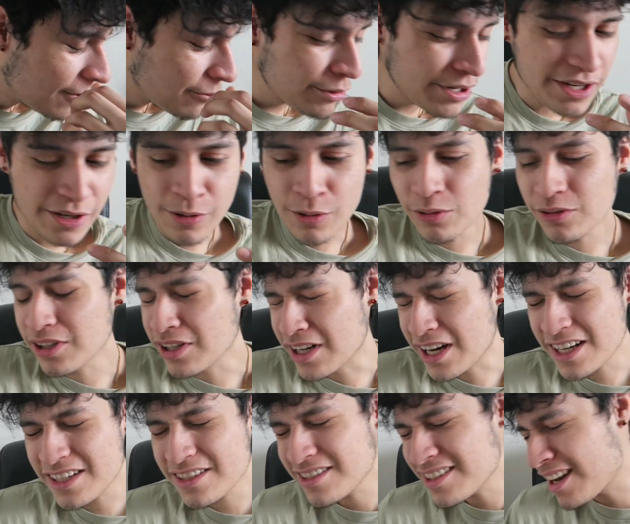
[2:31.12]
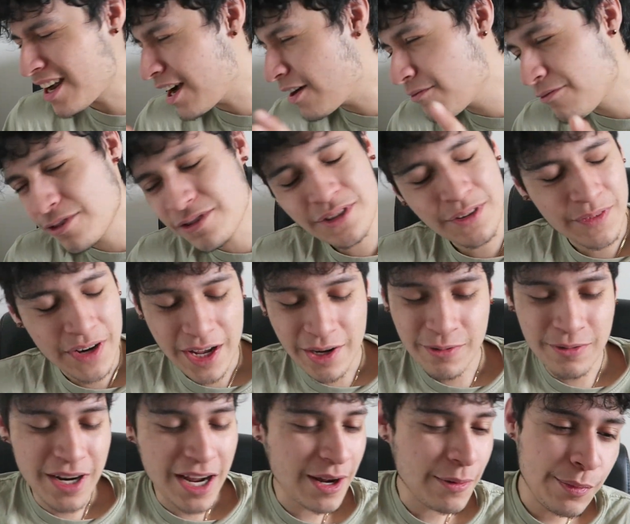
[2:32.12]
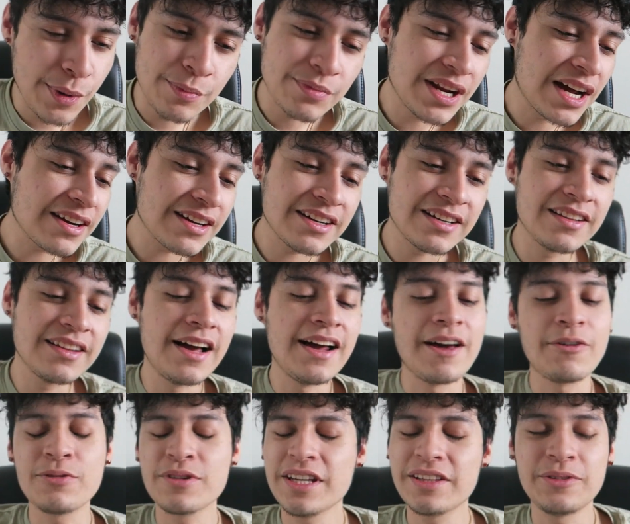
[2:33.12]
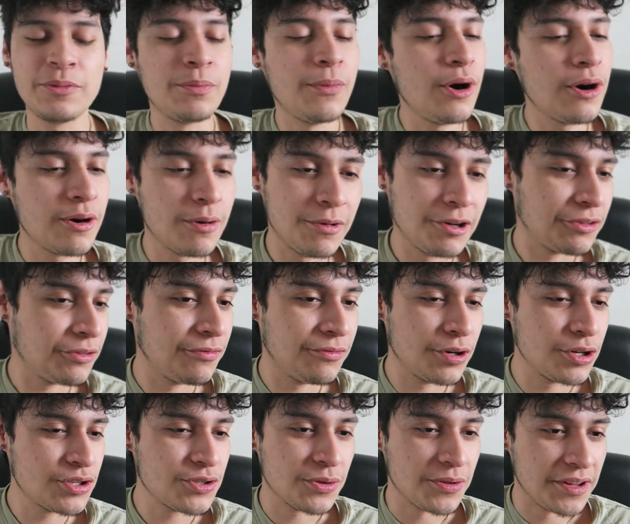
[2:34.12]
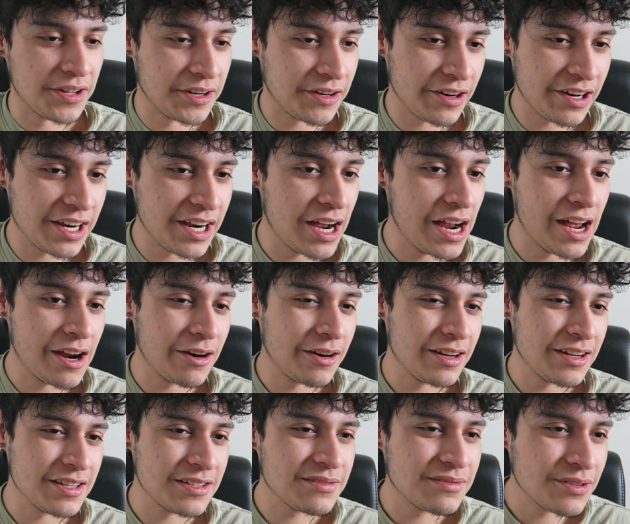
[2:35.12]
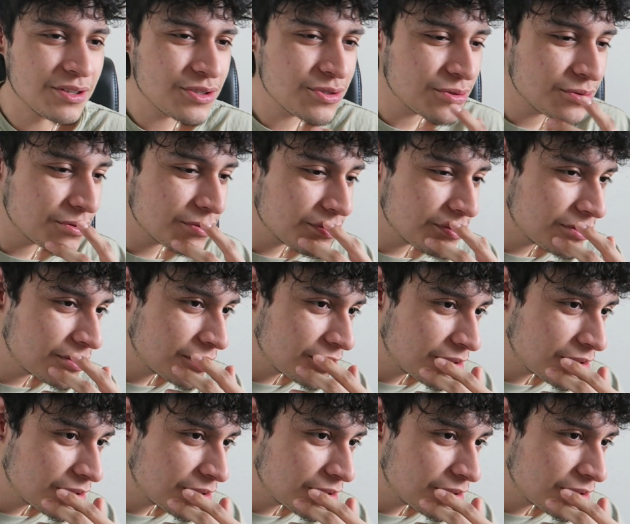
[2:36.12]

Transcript: Wait, hold on. I just I, first off, I don't. I'm, I'm not gonna lie. I don't get the bar about the Virgil thing. All right, I, it's Virgil.